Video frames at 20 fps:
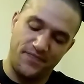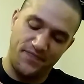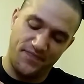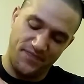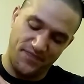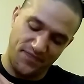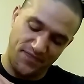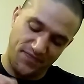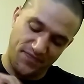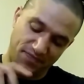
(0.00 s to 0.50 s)

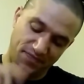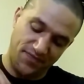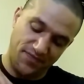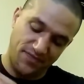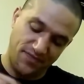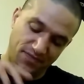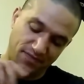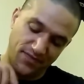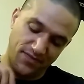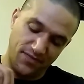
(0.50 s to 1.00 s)

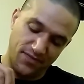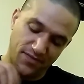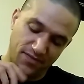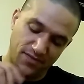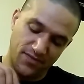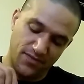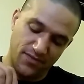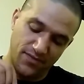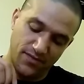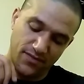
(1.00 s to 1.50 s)

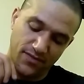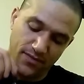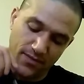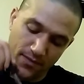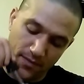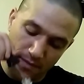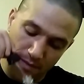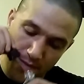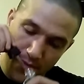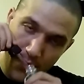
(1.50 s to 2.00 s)

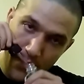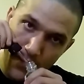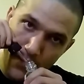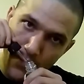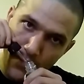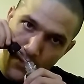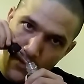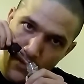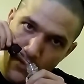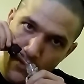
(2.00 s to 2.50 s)

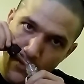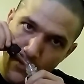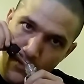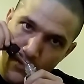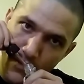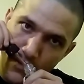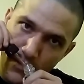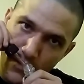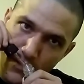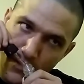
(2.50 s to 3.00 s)

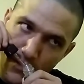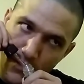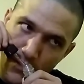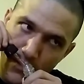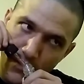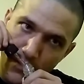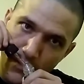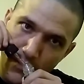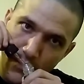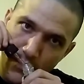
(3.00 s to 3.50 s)

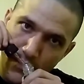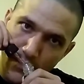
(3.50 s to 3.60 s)
Nothing is said.